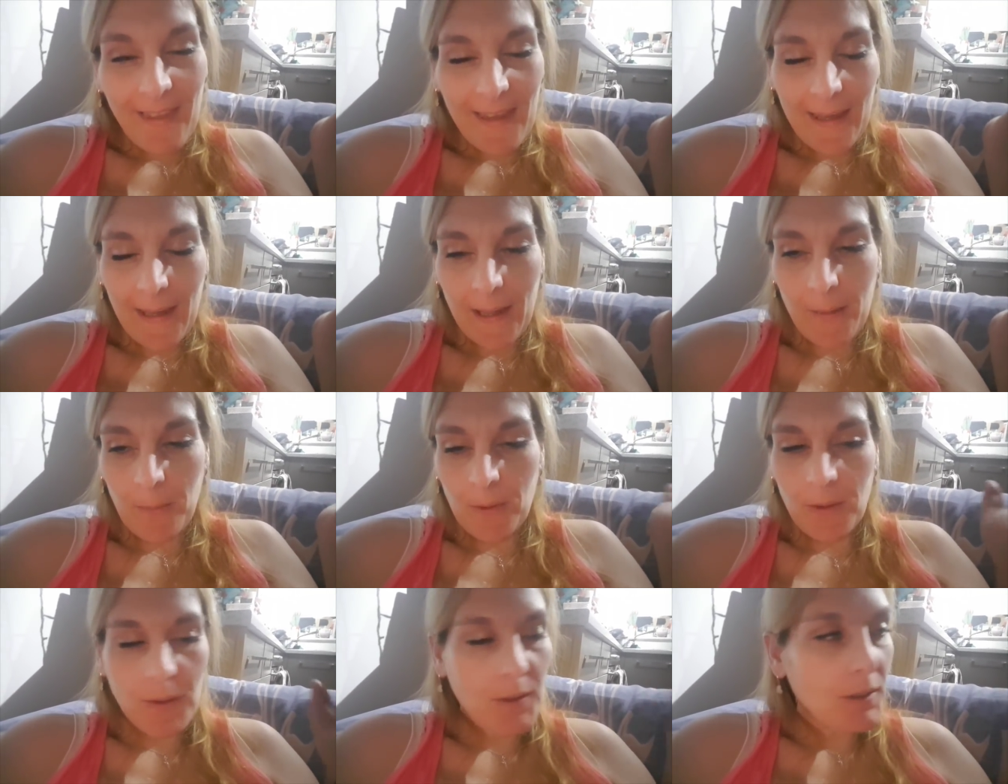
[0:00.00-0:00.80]
It
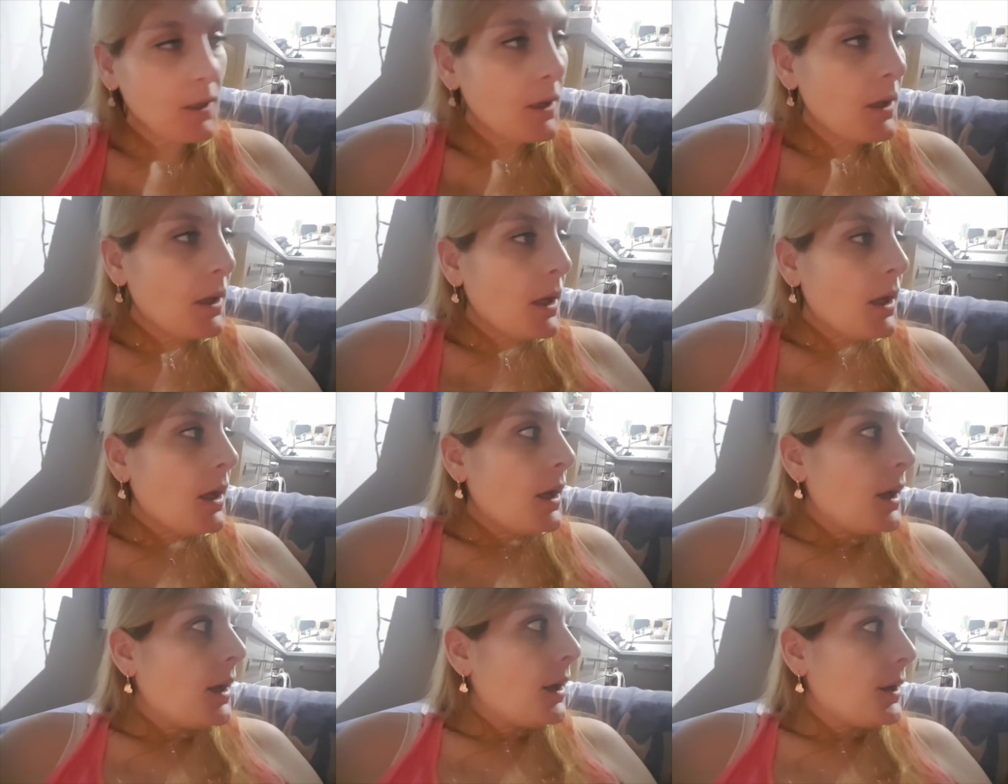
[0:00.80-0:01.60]
happened.
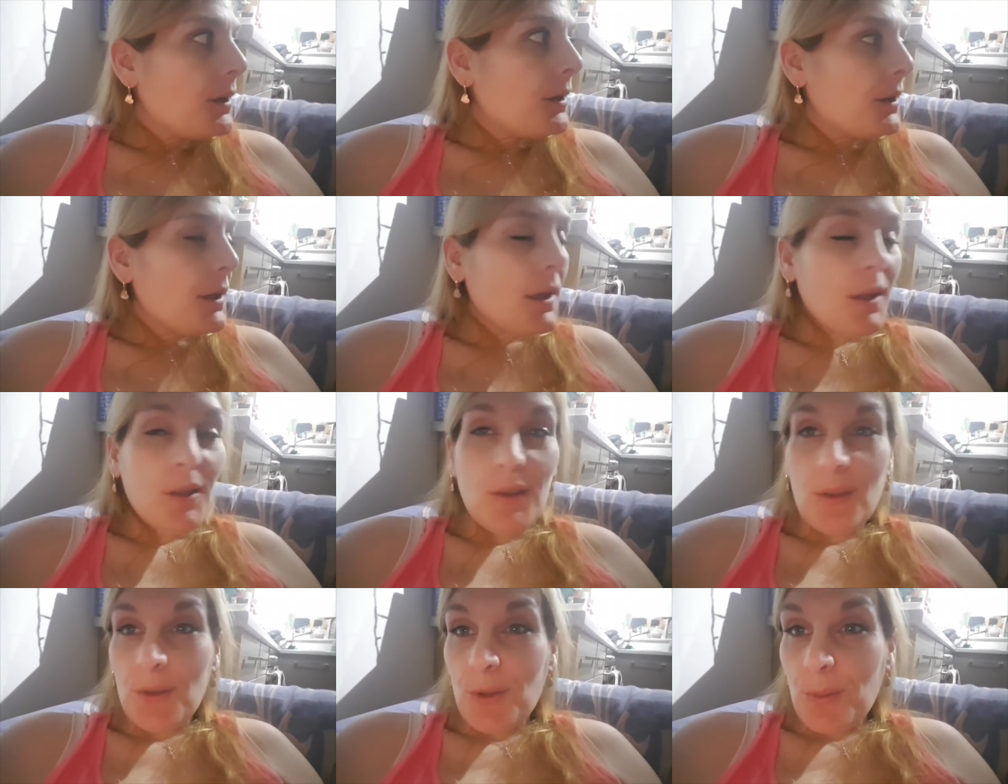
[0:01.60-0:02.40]
Oh yeah,
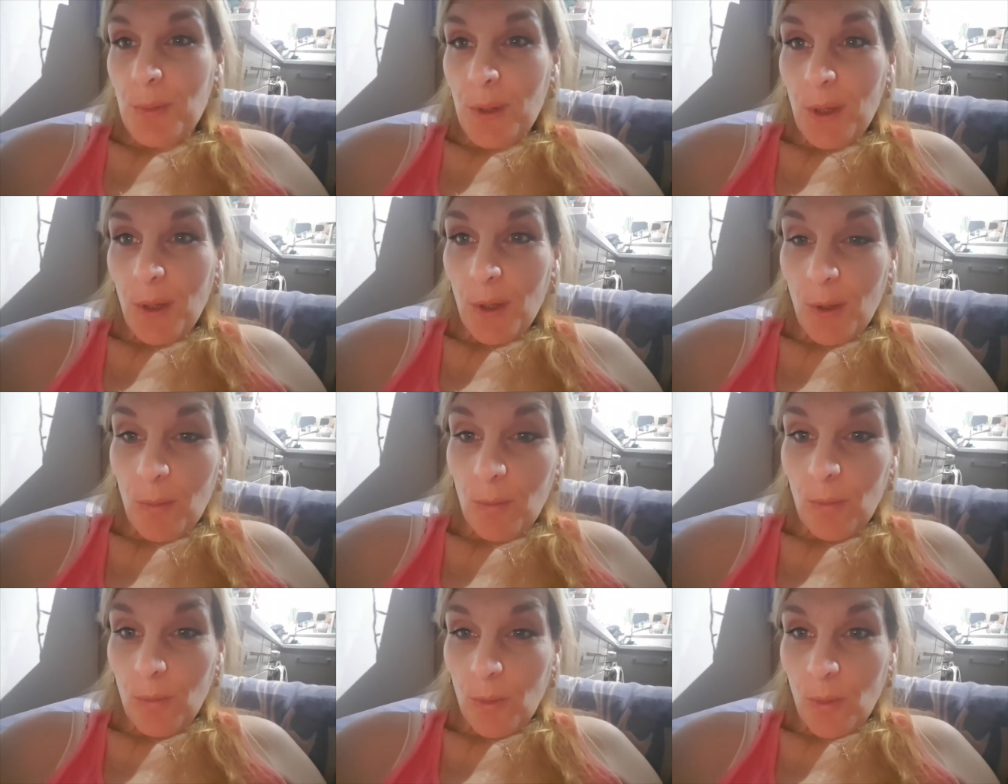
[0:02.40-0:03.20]
John should be
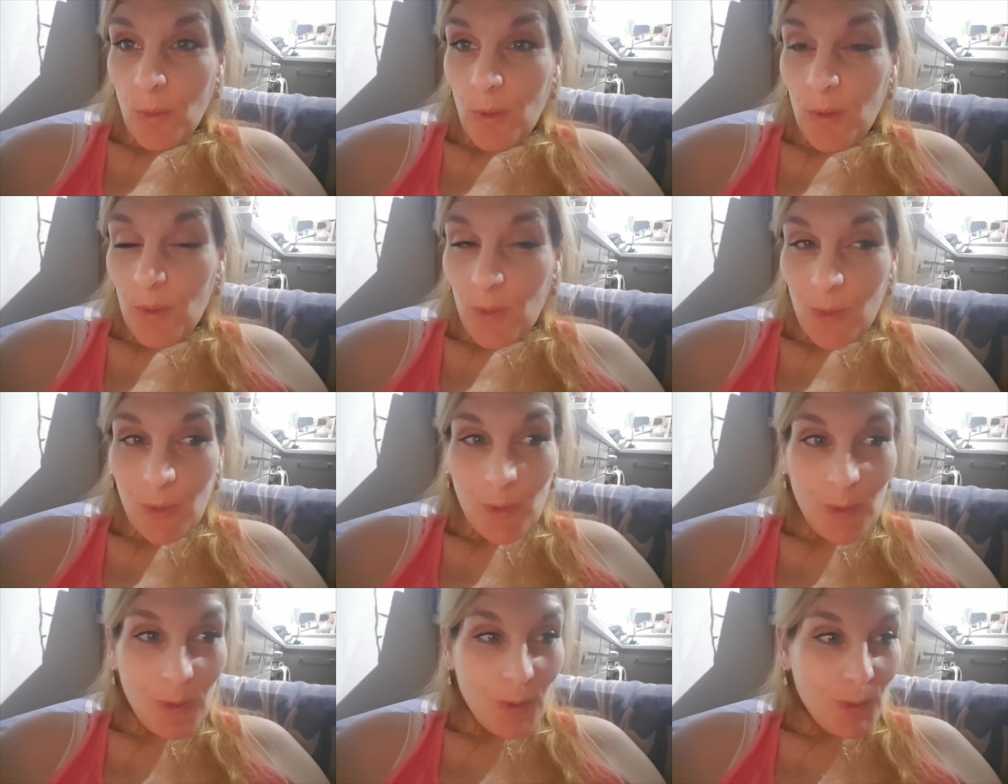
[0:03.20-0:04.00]
home
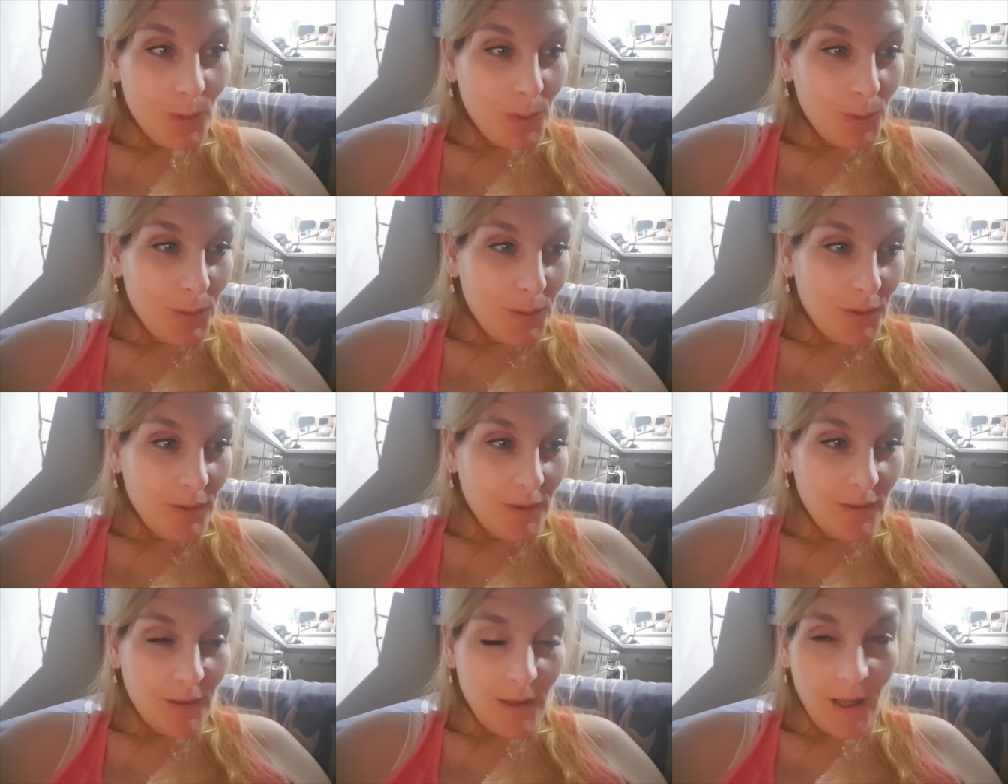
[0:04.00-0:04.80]
soon.
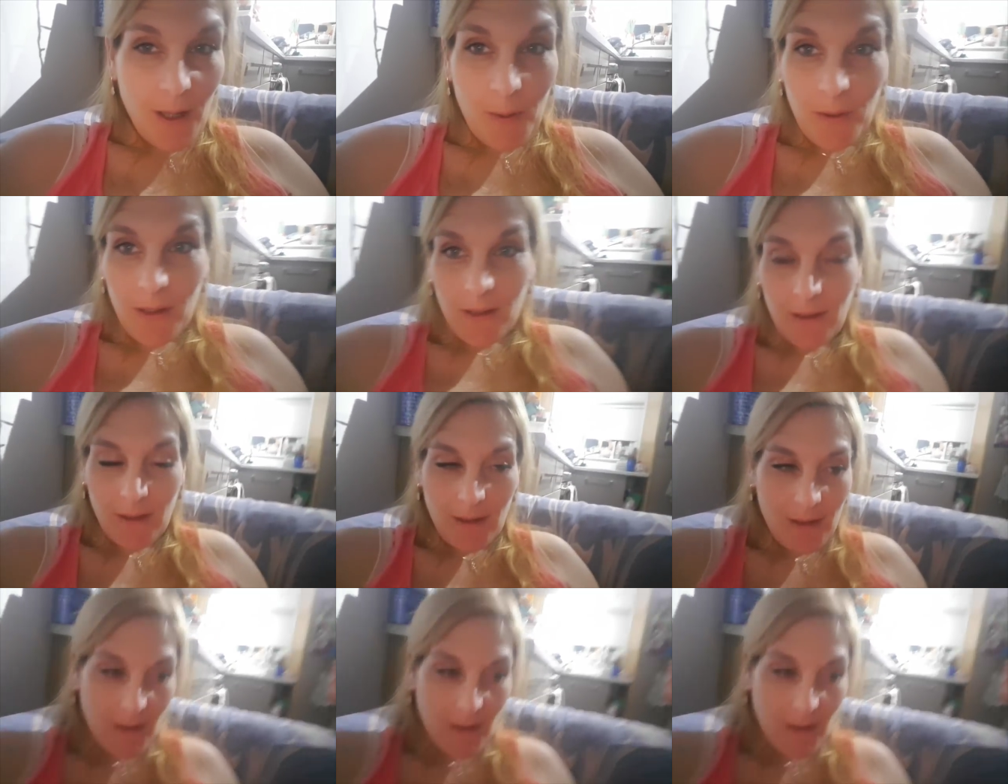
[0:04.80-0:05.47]
Darwin